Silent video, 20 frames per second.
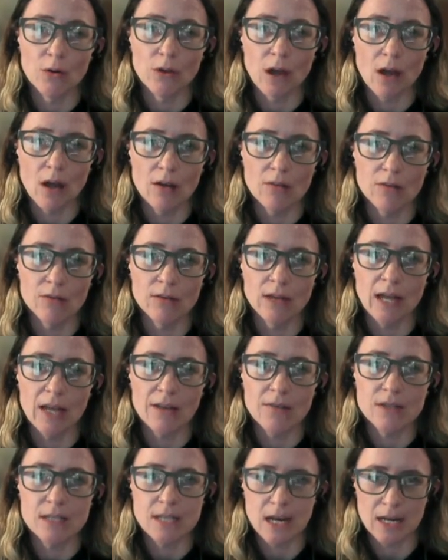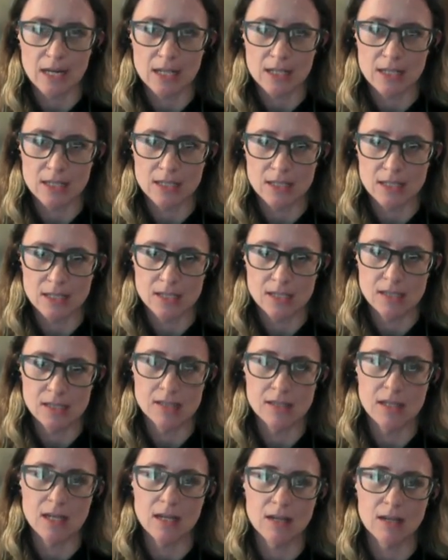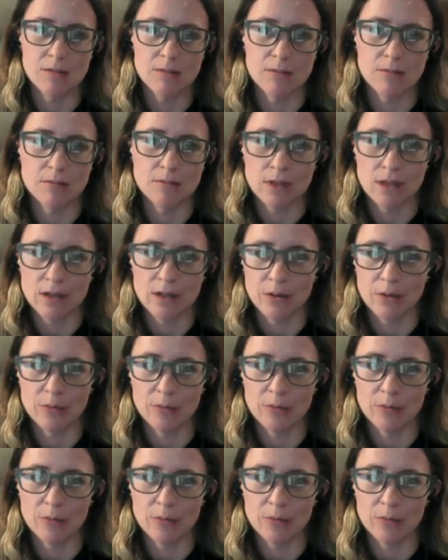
of life sciences and, you know,